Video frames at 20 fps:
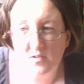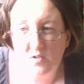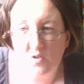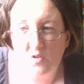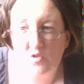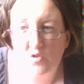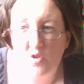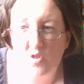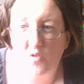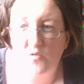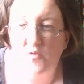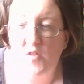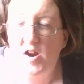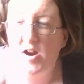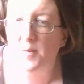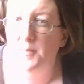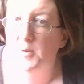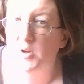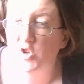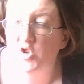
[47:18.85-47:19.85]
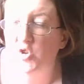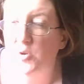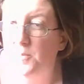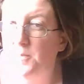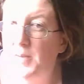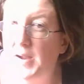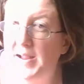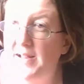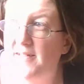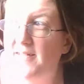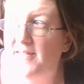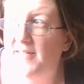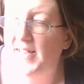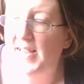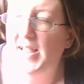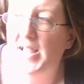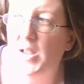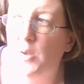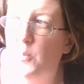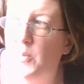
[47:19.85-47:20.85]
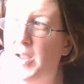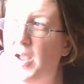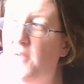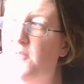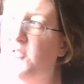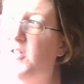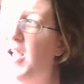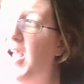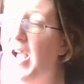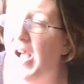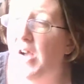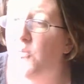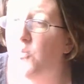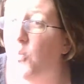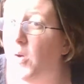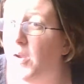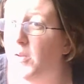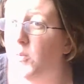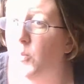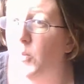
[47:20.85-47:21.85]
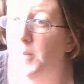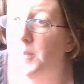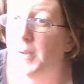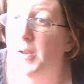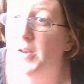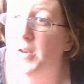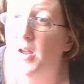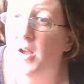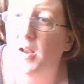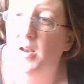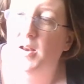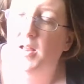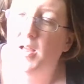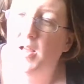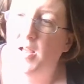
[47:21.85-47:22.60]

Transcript: So the fire marshal might say we have to have one. We might not.